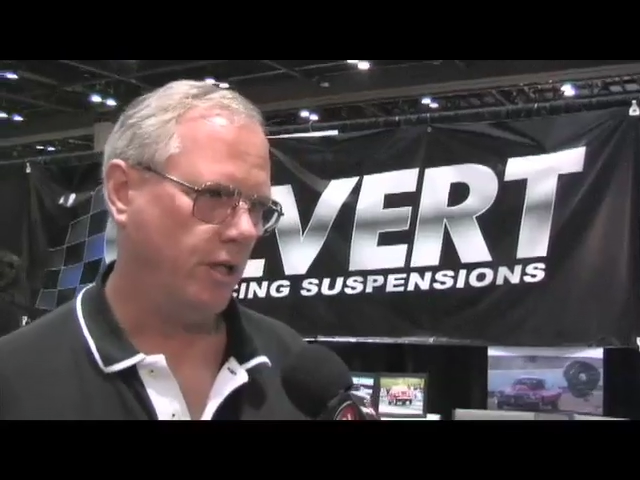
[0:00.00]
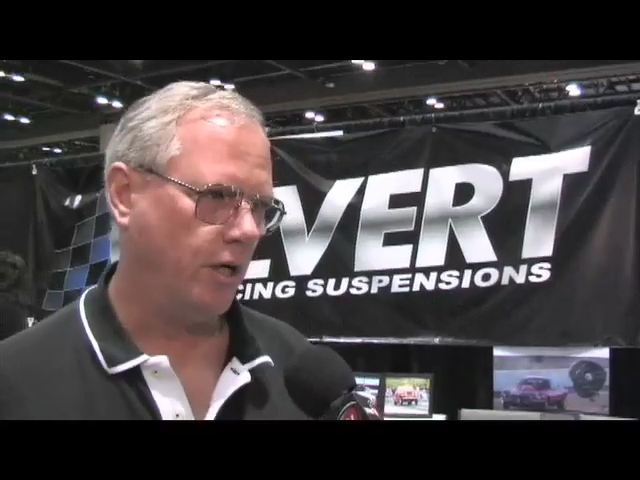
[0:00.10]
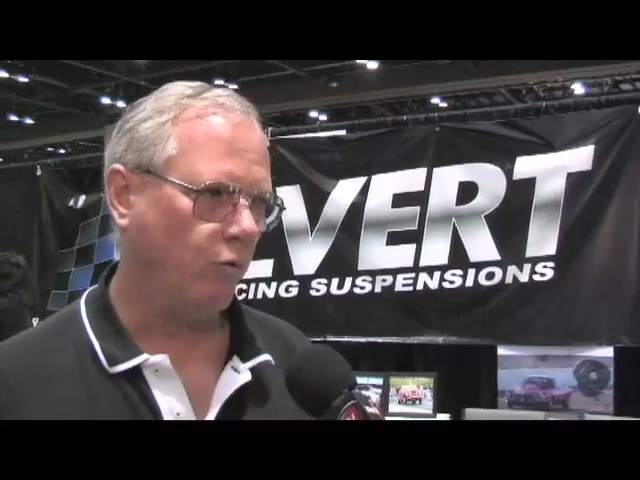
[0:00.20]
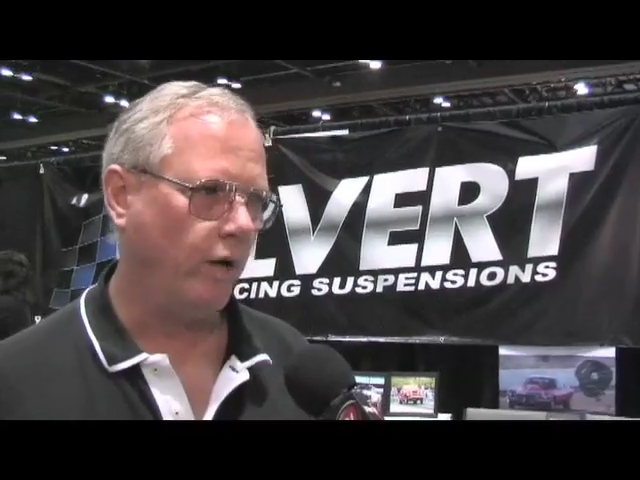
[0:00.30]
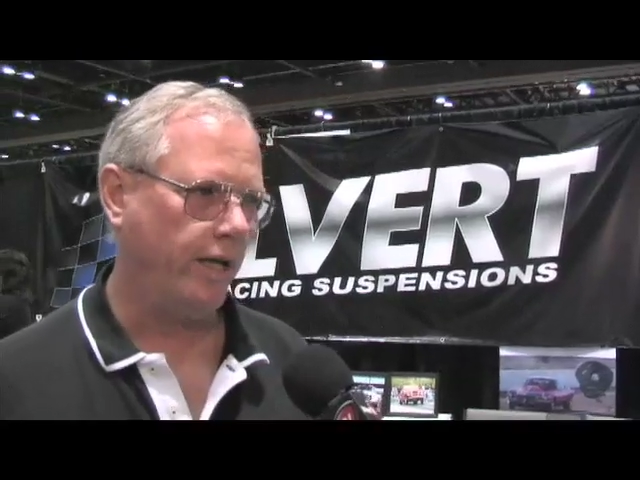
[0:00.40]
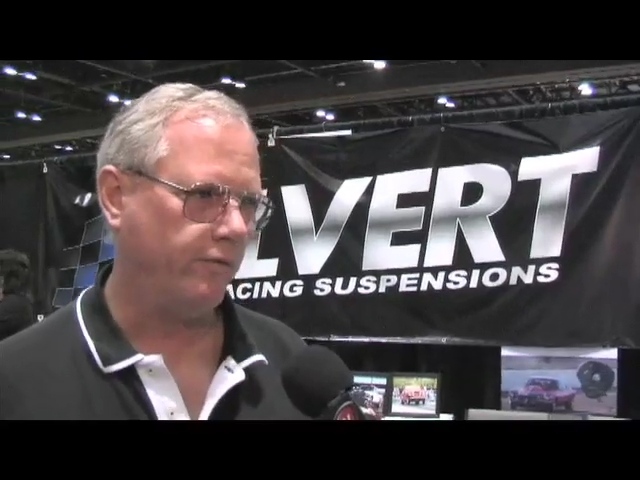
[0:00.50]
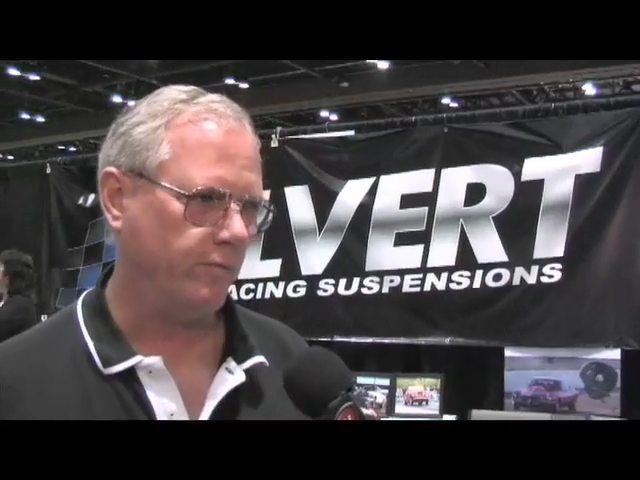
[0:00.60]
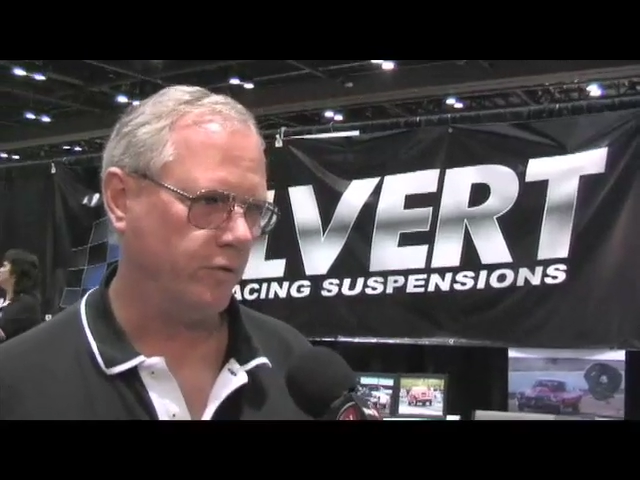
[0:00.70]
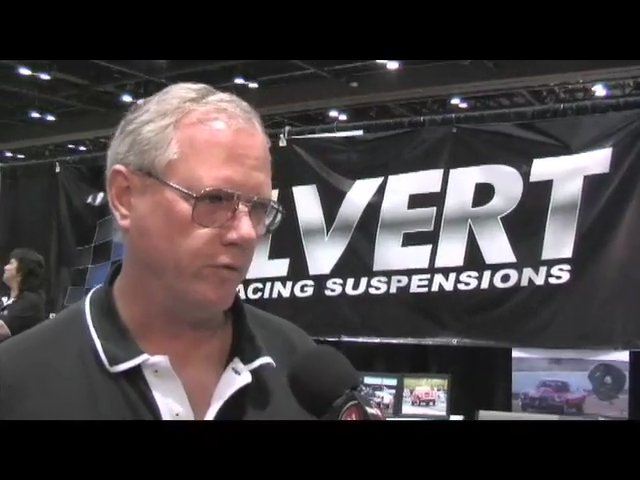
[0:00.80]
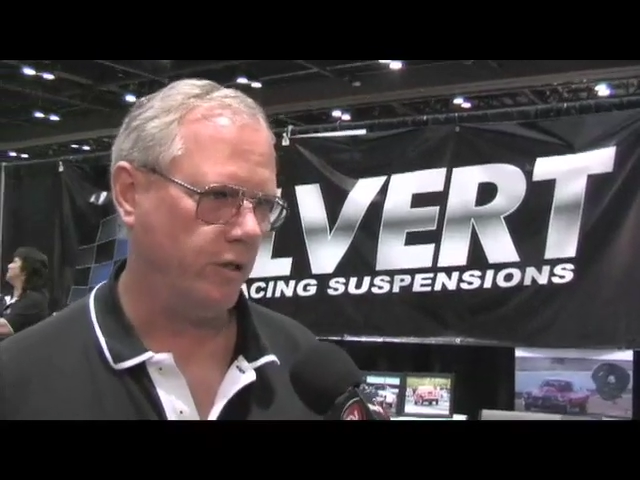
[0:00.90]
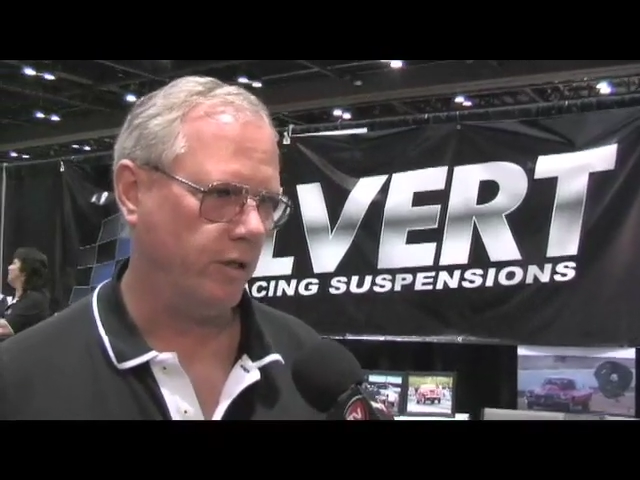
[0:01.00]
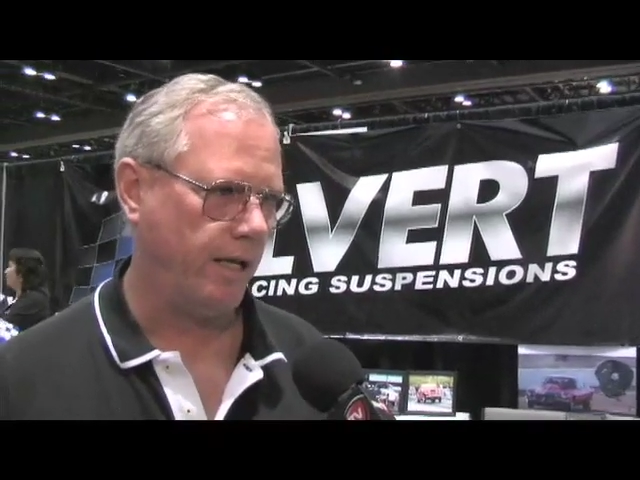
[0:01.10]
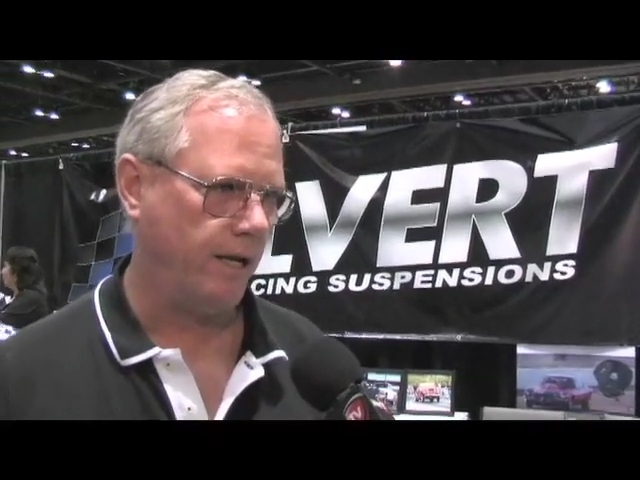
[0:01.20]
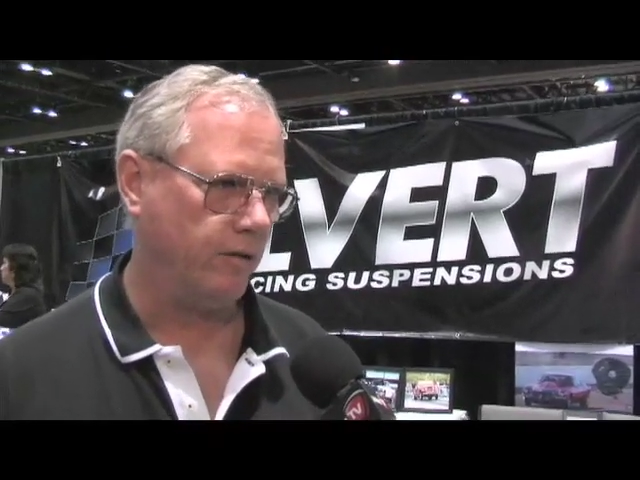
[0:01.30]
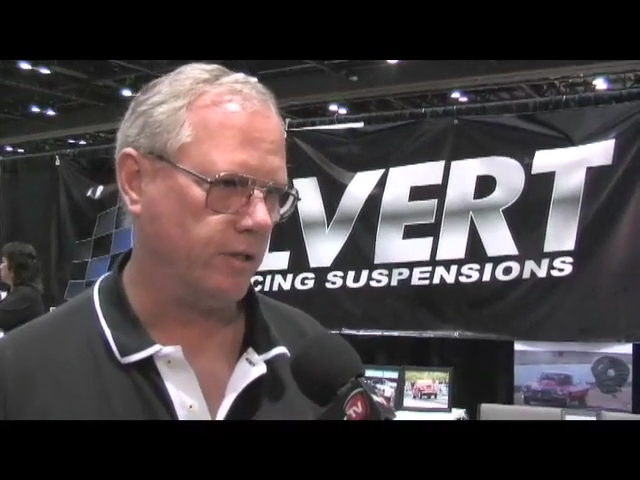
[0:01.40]
away from the rear end
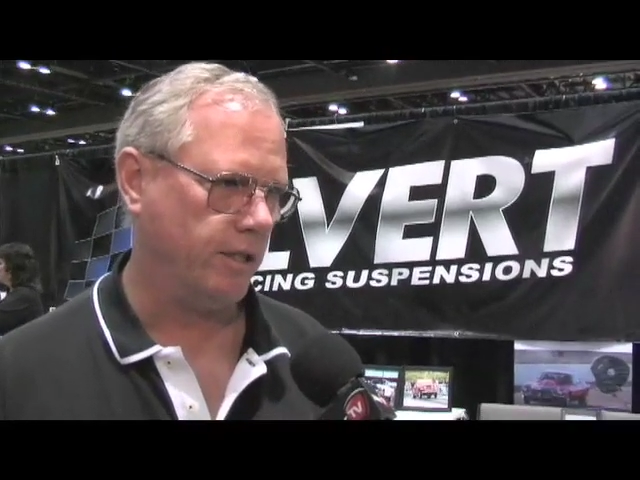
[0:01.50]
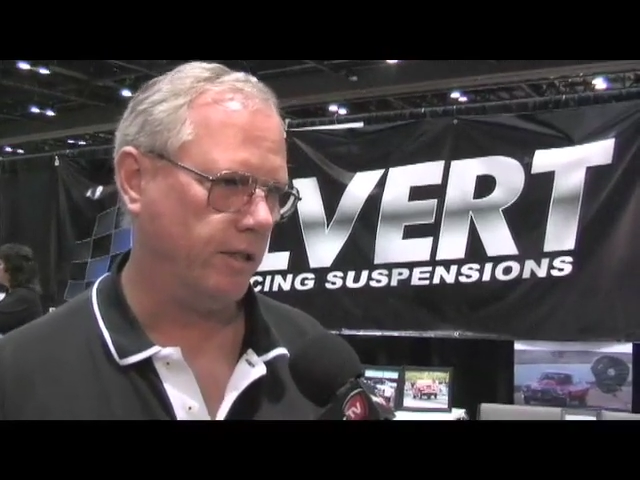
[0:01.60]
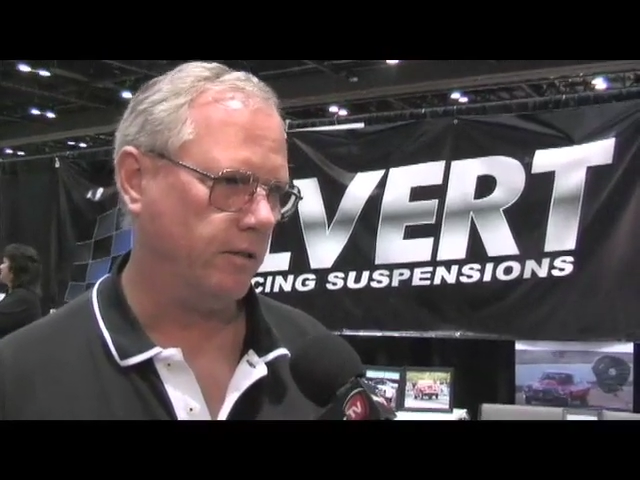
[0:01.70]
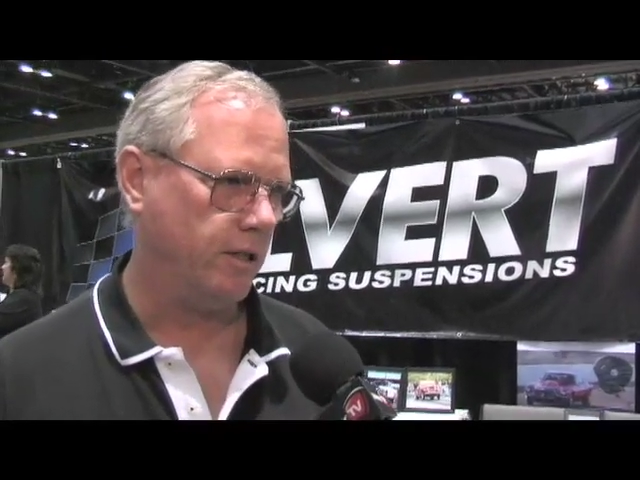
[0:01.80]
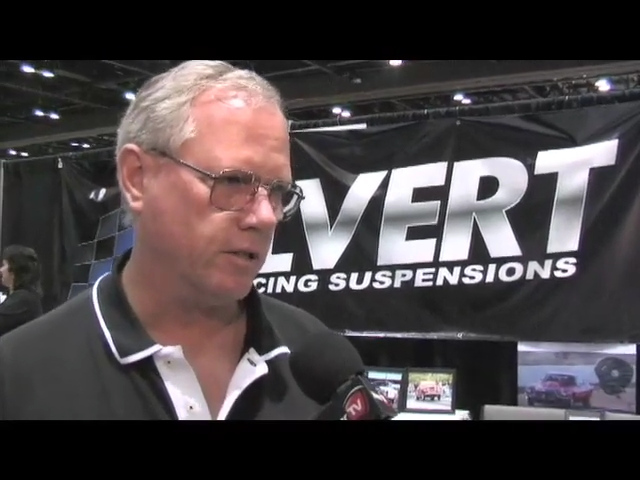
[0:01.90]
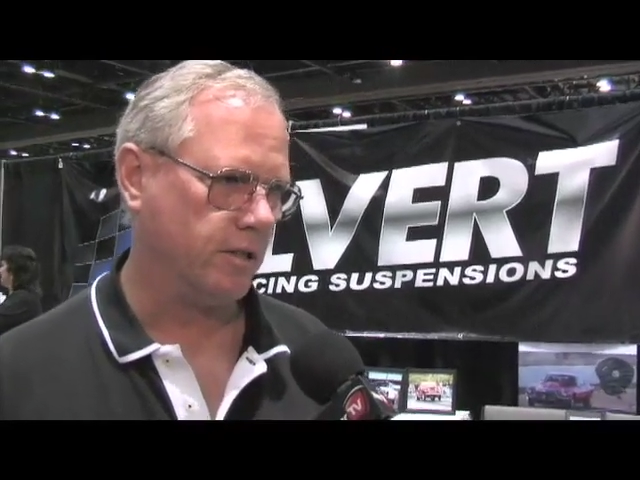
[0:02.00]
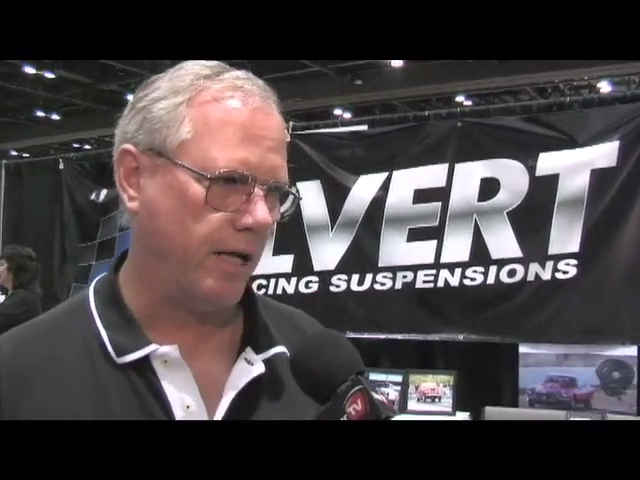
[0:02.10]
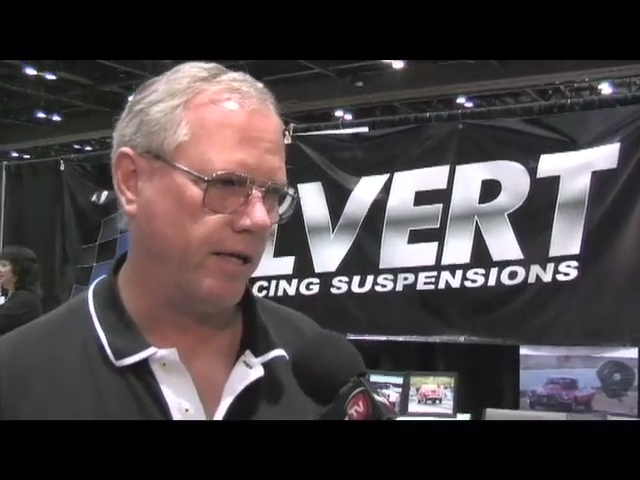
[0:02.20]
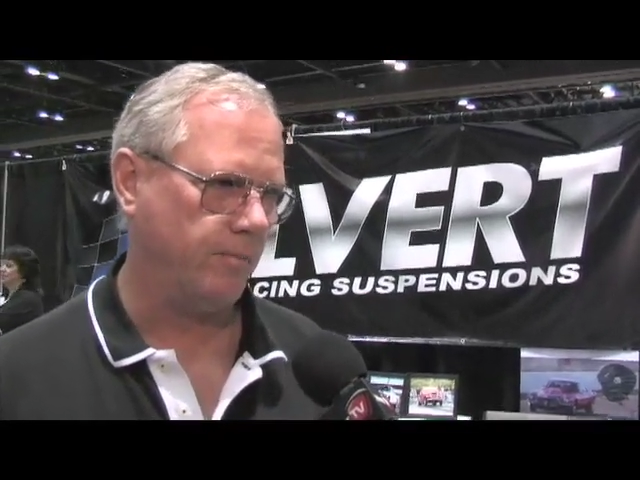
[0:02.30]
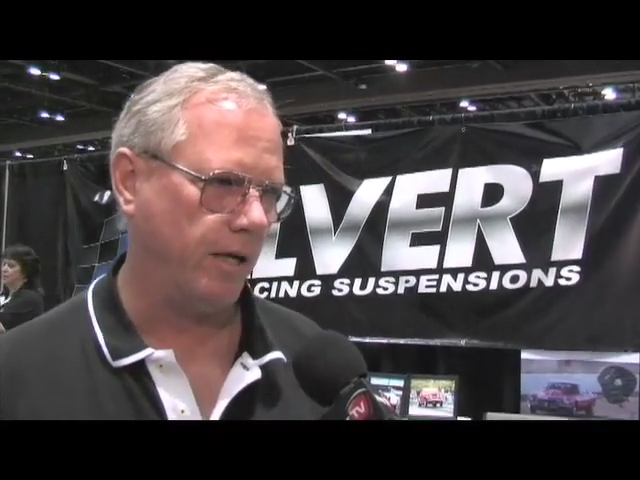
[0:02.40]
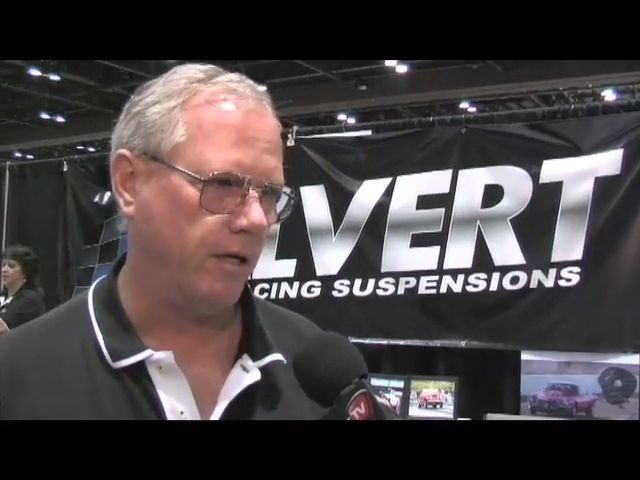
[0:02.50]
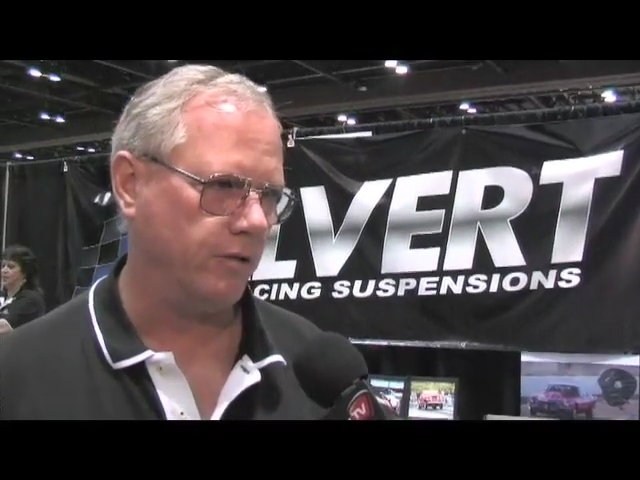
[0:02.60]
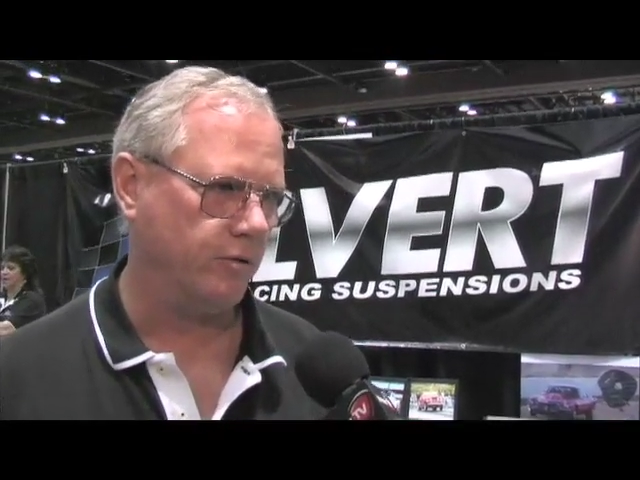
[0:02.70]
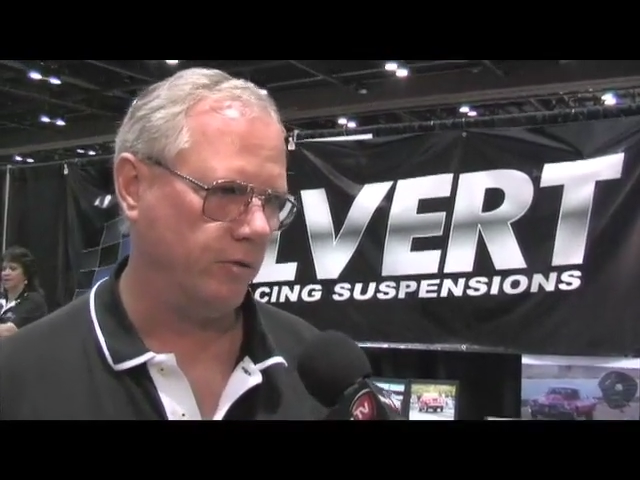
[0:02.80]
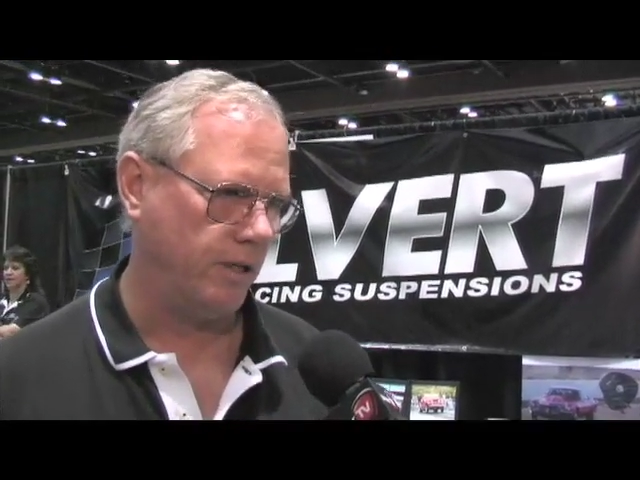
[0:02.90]
housing a slight amount
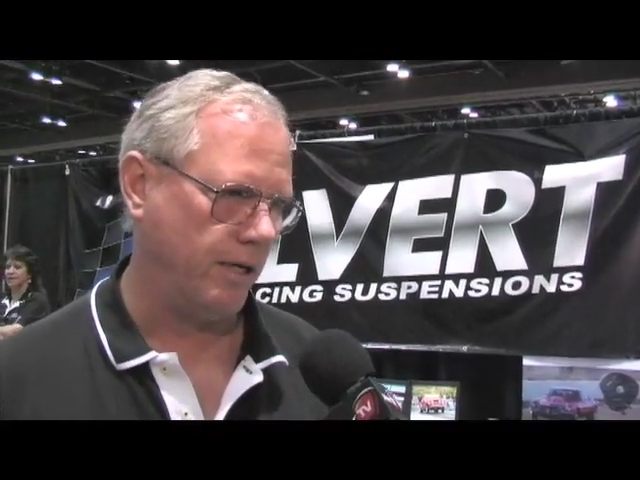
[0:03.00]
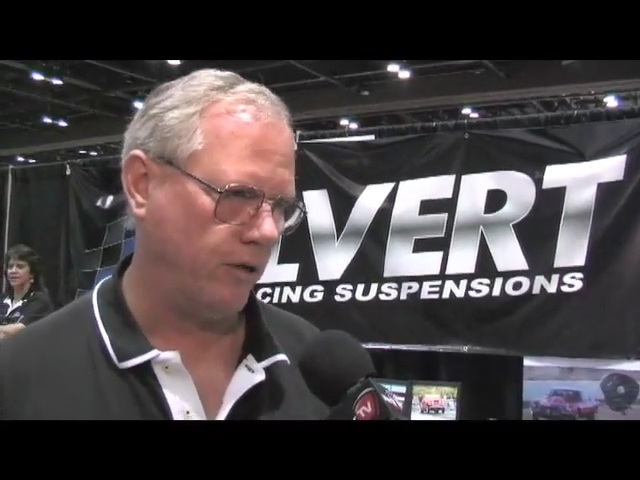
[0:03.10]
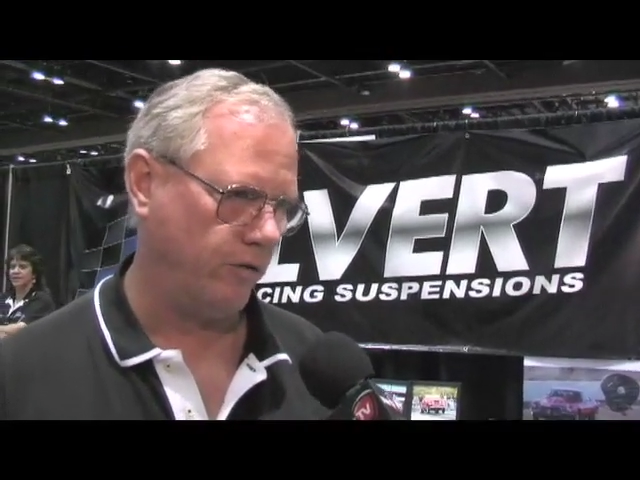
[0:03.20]
to allow